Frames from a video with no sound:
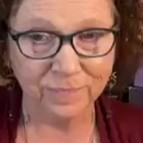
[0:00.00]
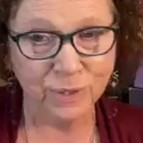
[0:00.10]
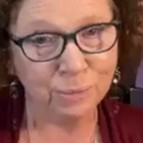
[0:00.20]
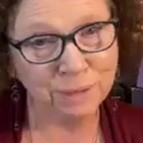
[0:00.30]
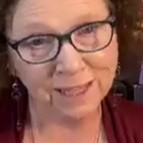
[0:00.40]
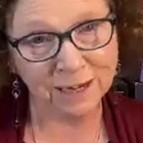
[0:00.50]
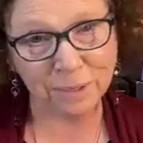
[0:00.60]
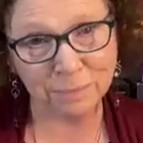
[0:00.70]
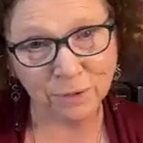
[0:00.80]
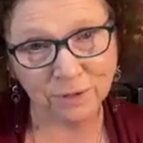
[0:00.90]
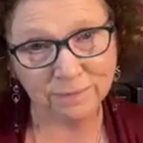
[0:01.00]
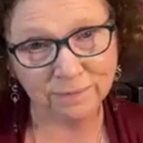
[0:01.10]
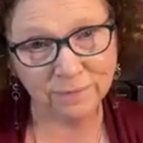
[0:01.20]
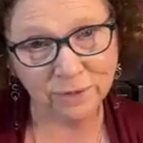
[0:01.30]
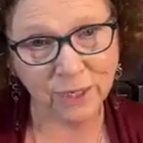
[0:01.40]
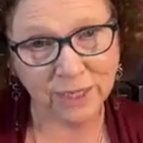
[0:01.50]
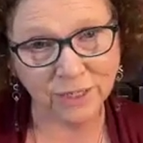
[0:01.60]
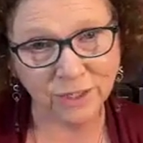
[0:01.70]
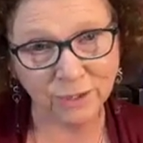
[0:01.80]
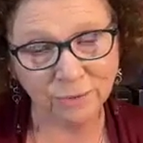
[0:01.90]
It's going to be a lot of people looking
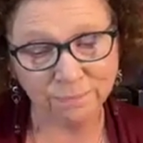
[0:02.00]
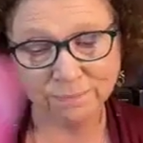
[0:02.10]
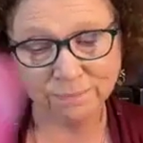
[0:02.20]
to you.